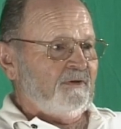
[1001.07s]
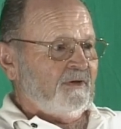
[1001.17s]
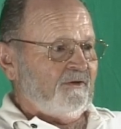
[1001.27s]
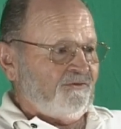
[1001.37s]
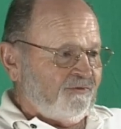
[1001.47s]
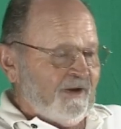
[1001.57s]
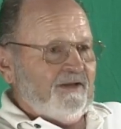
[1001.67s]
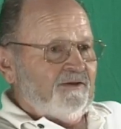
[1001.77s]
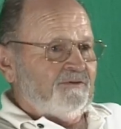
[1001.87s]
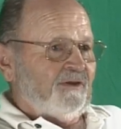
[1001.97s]
I'd try
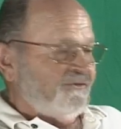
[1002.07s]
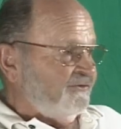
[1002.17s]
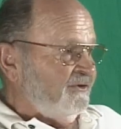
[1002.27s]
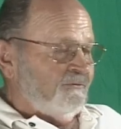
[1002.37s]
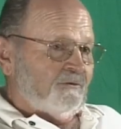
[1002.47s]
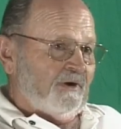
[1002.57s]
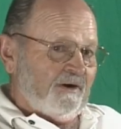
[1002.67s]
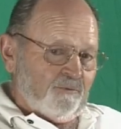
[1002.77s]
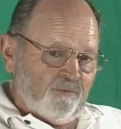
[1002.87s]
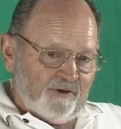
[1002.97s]
to get that seat where I
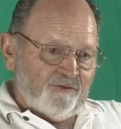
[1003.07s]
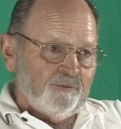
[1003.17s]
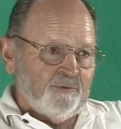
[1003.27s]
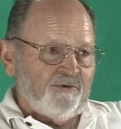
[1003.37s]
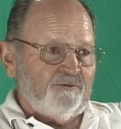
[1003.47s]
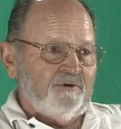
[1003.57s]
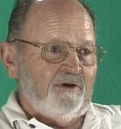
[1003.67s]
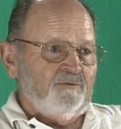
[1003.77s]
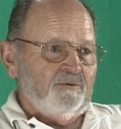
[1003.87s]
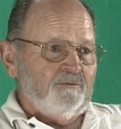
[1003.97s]
could watch the bus
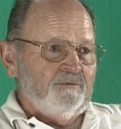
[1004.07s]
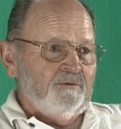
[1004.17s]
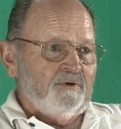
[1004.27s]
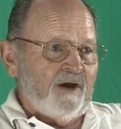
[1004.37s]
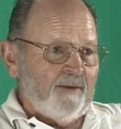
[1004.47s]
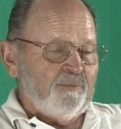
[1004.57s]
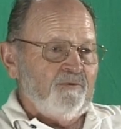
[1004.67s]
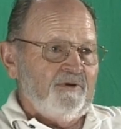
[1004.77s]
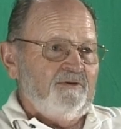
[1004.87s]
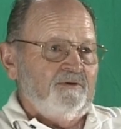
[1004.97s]
driver
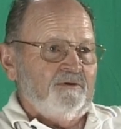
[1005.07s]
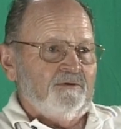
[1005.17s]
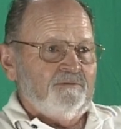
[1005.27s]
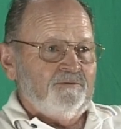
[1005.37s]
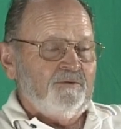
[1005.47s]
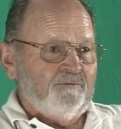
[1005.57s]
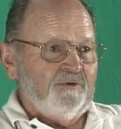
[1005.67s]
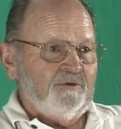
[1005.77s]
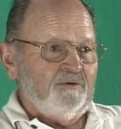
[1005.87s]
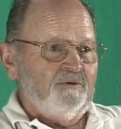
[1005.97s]
operate the, the
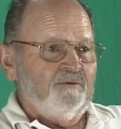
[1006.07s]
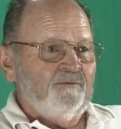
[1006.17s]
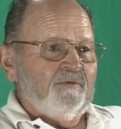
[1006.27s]
vehicle.